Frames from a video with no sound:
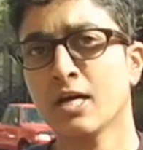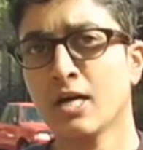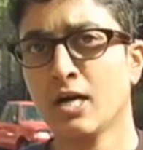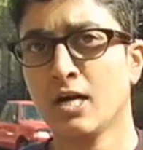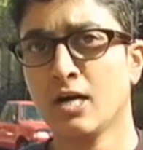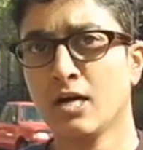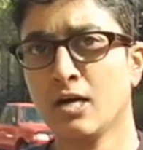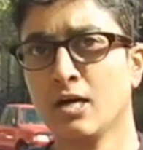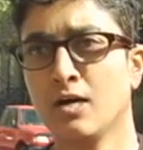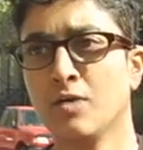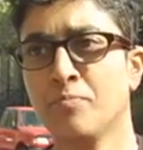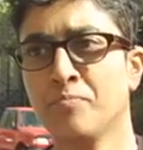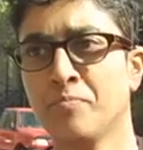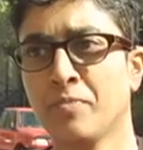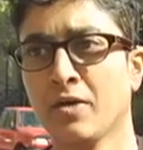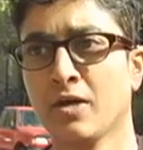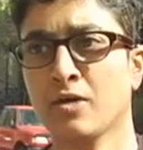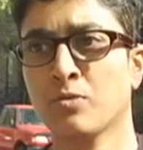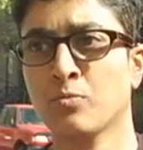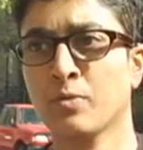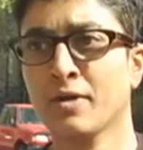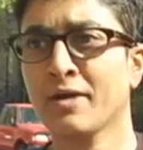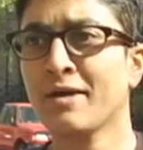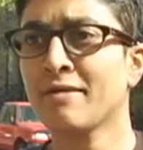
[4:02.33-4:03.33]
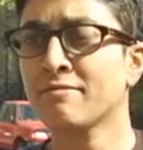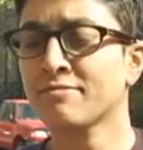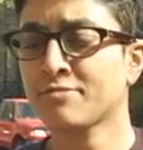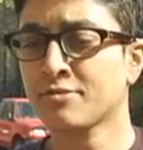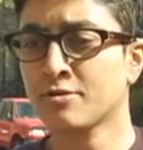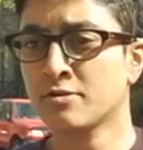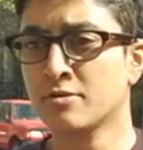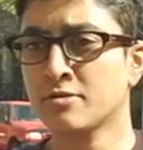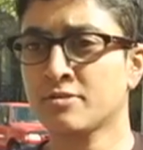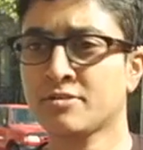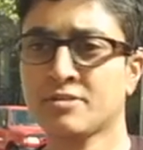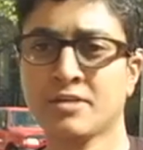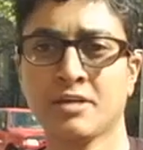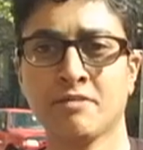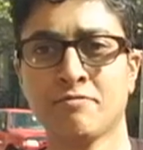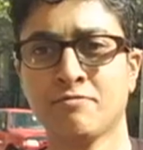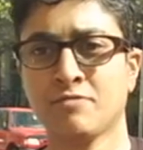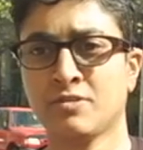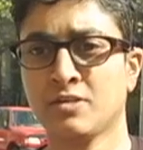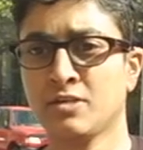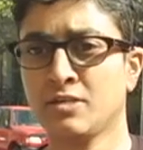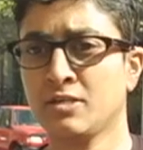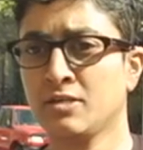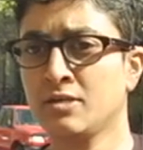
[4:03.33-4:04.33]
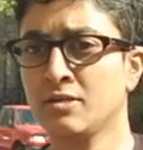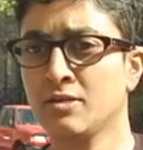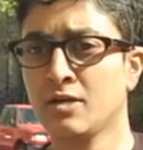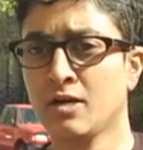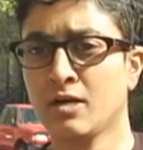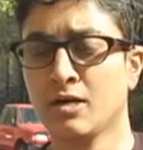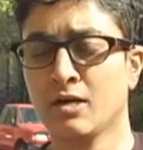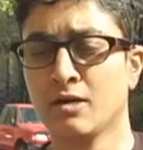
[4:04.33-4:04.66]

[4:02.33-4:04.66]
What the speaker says: And we have certain safety